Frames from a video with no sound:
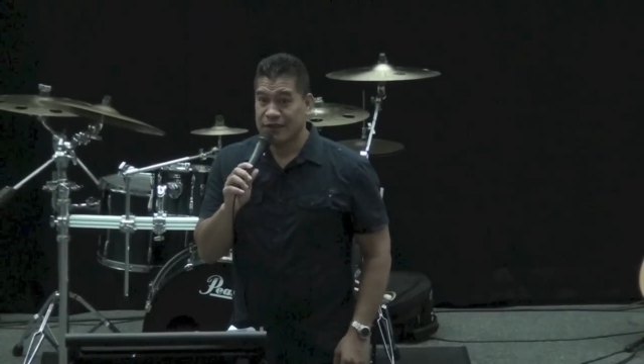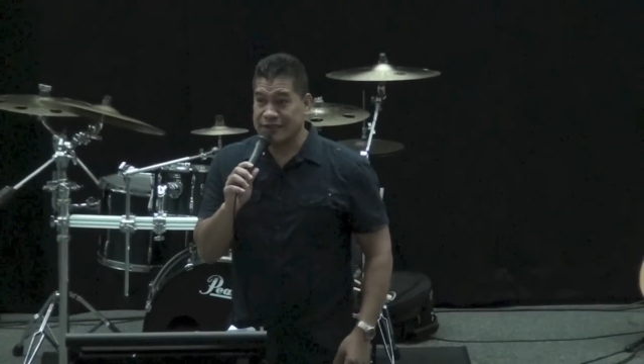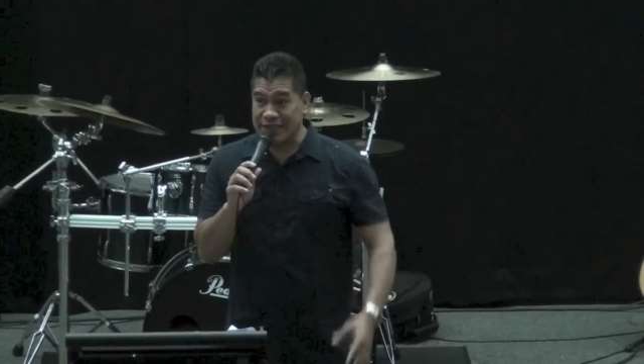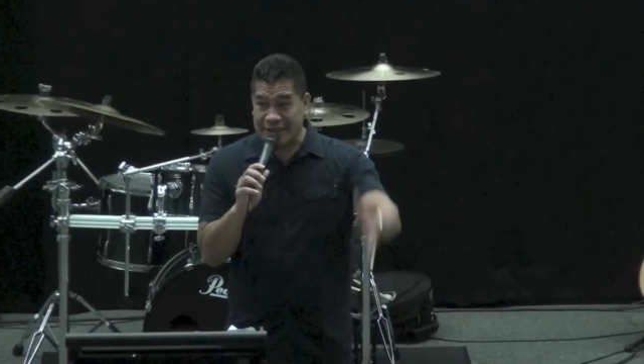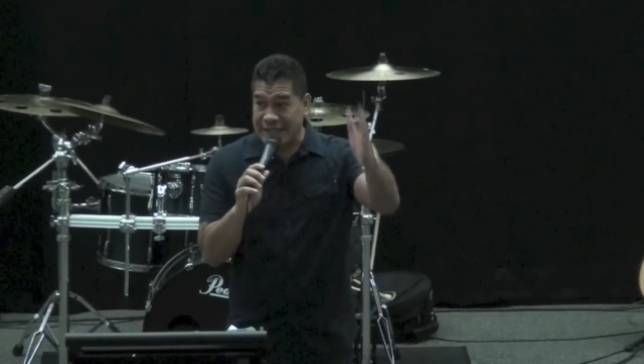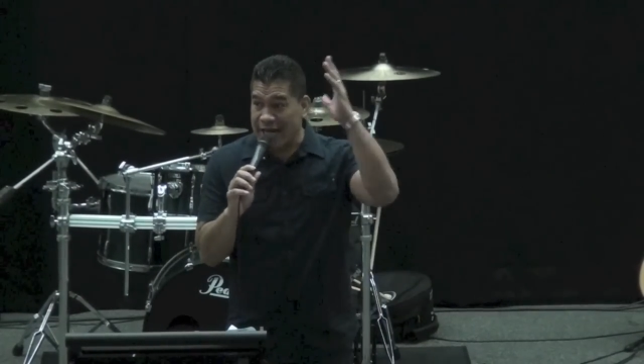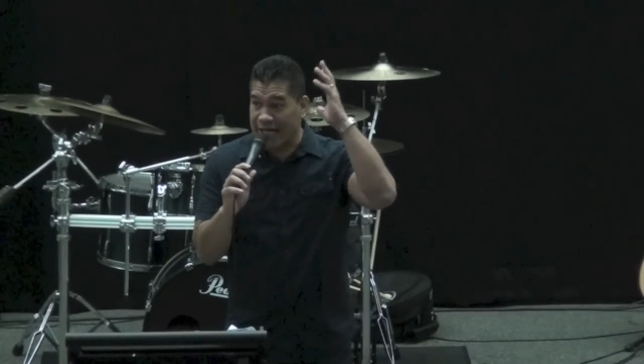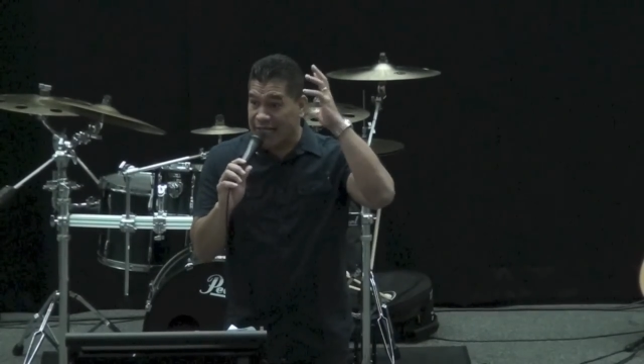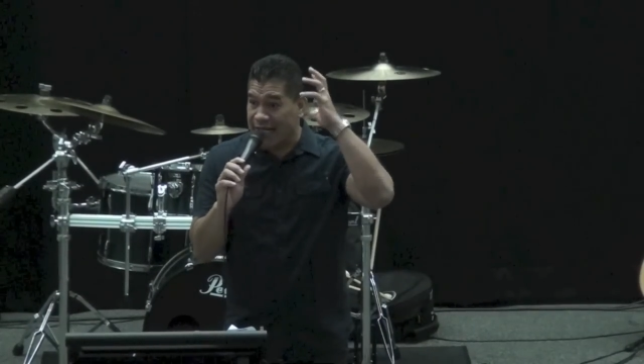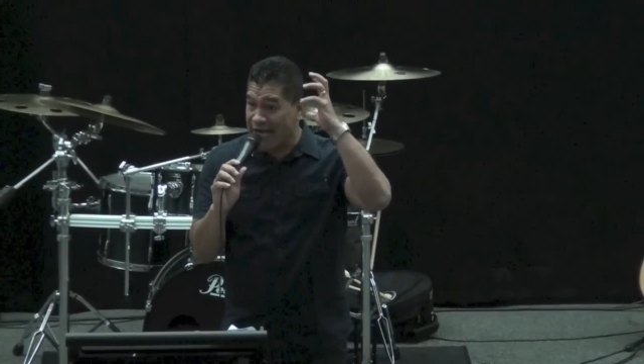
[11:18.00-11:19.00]
This thing
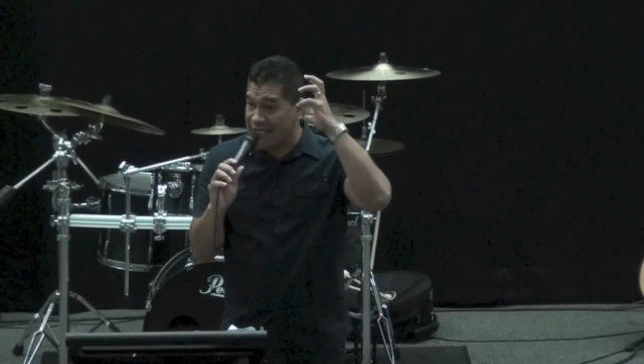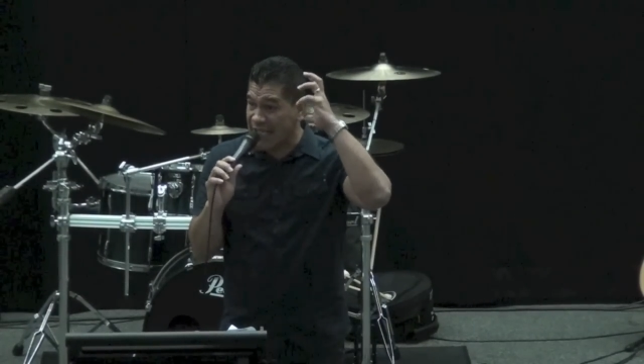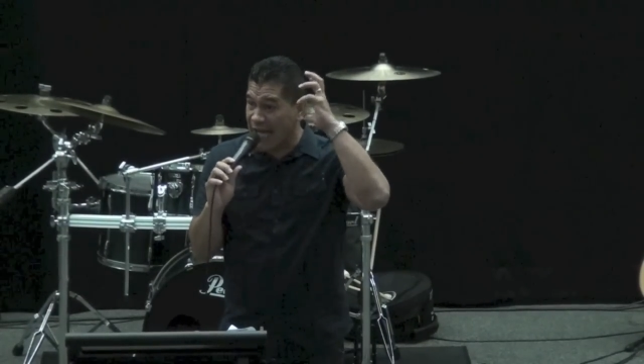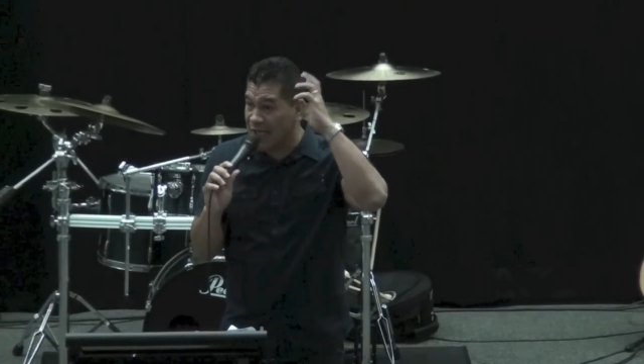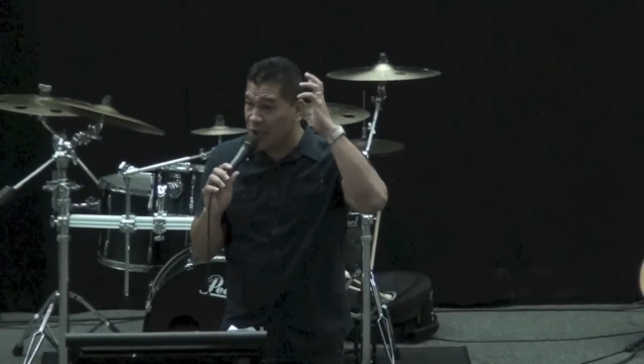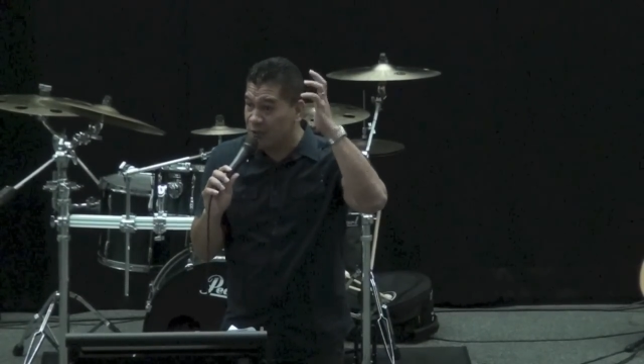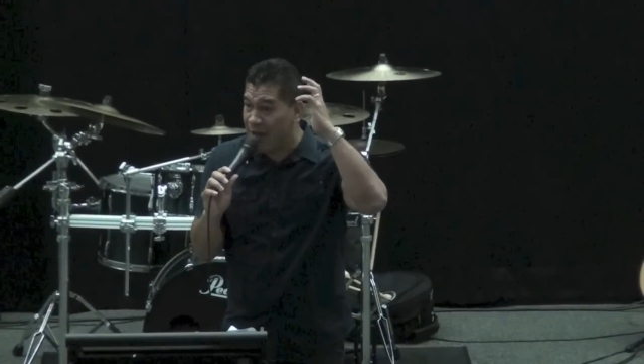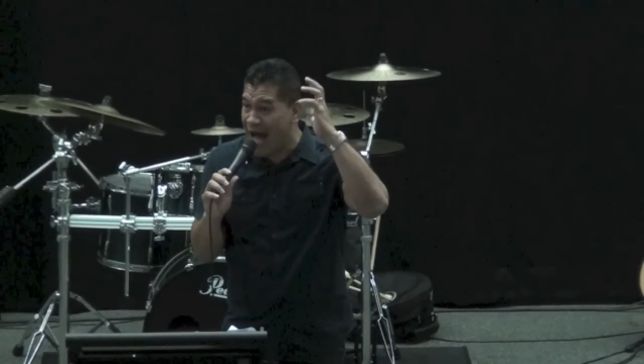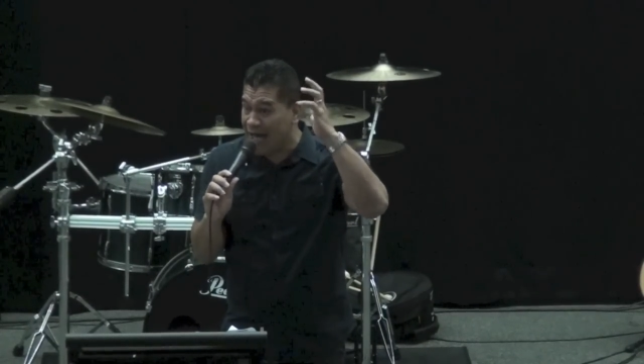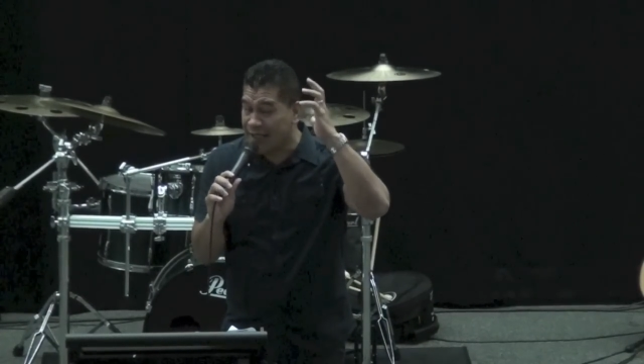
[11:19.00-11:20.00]
is in your
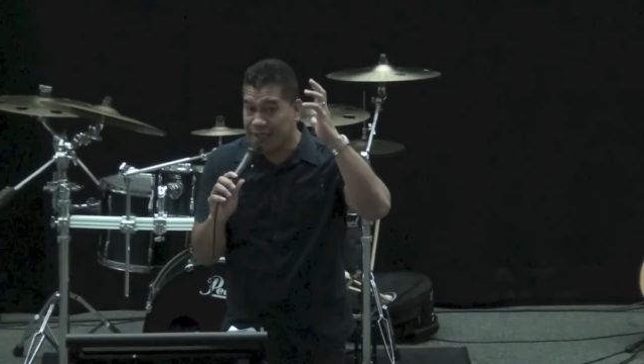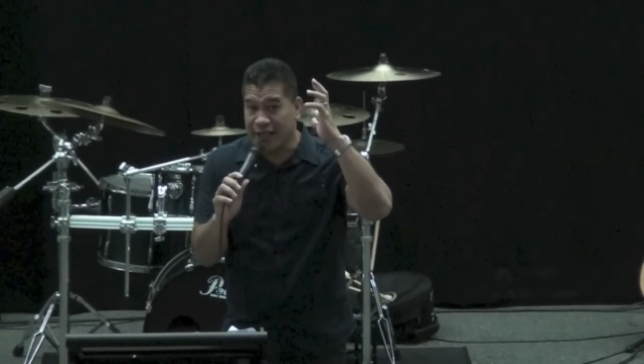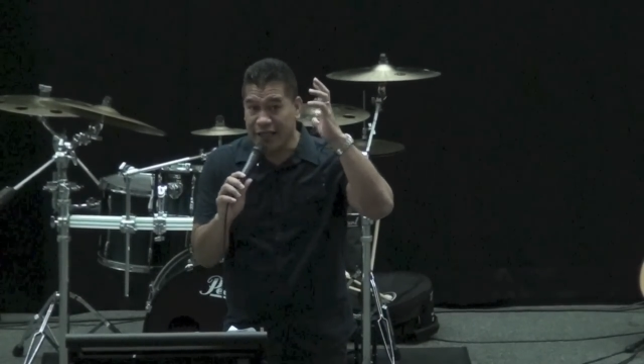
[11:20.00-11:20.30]
mind,